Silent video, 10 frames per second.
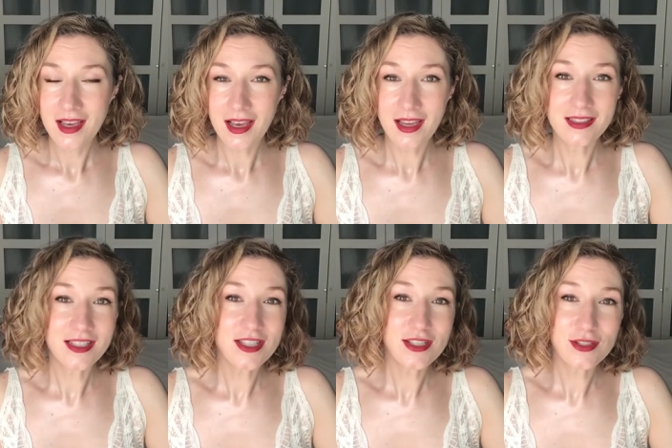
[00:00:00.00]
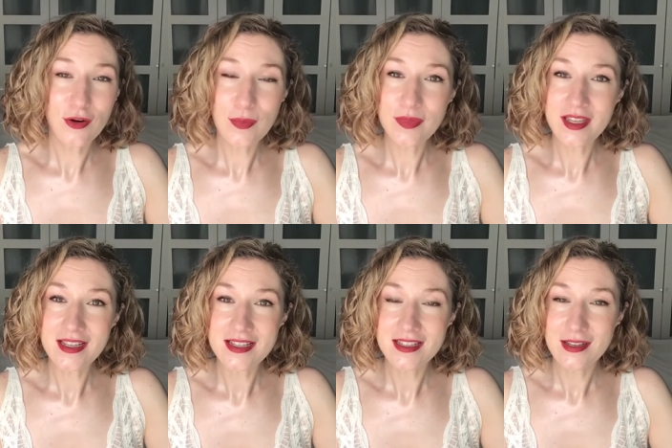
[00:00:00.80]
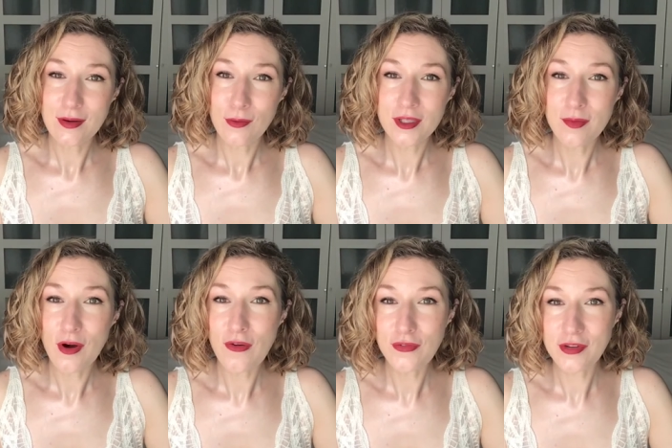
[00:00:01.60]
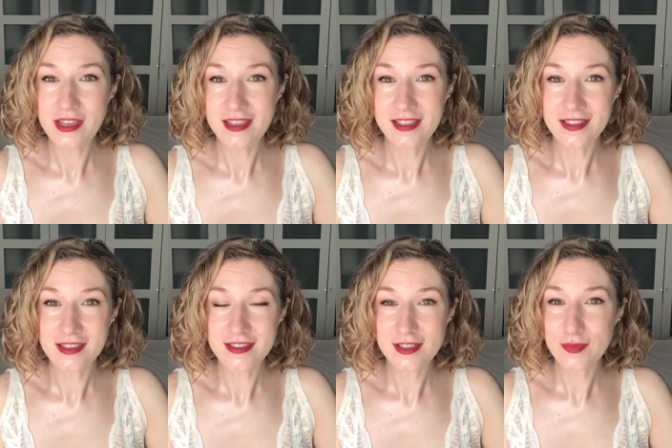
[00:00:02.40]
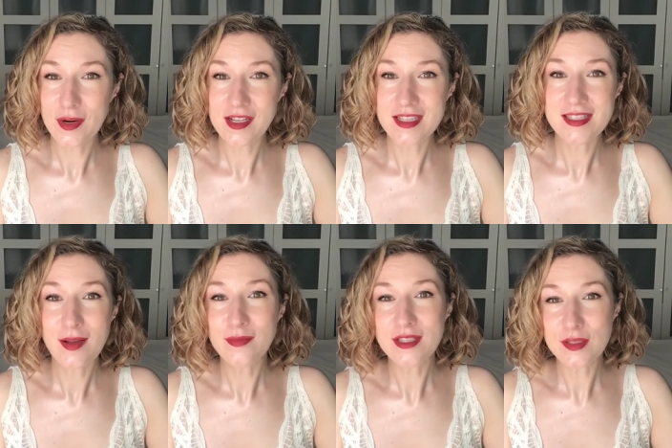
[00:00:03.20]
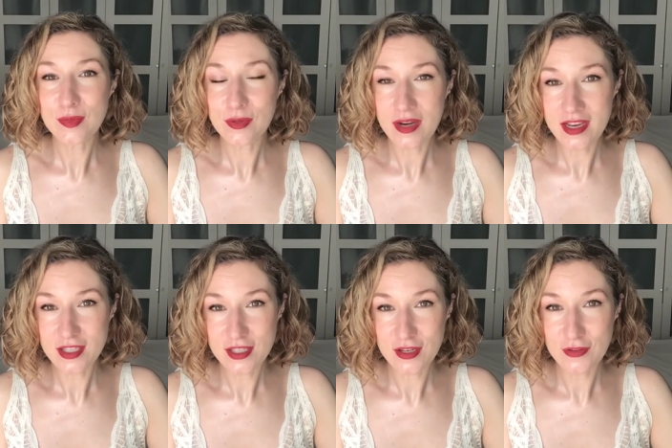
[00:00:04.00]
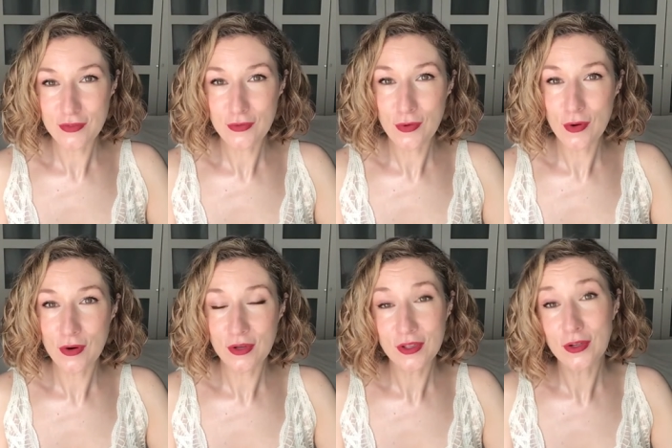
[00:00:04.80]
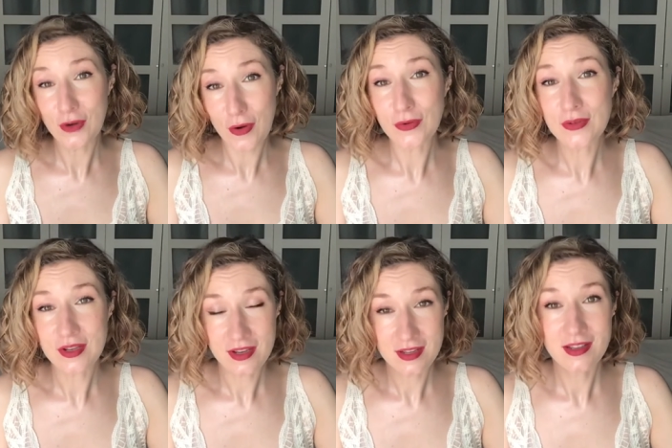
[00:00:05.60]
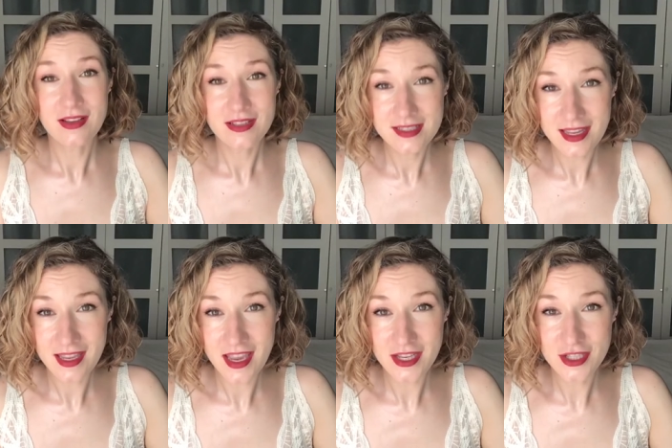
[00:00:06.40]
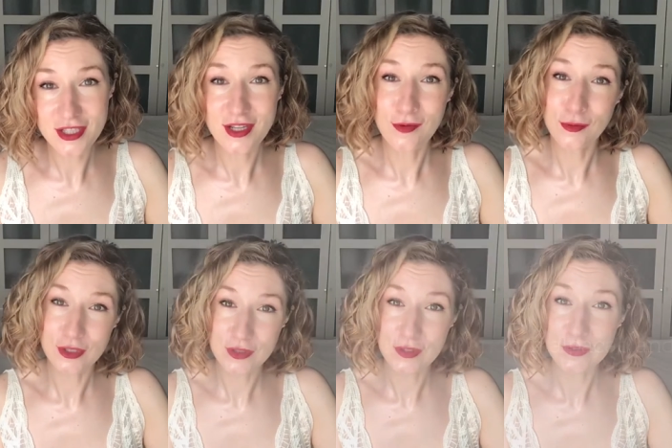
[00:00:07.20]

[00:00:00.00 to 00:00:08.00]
And I just hope that what I'm offering here sparks some inspiration for your own staycation and what you could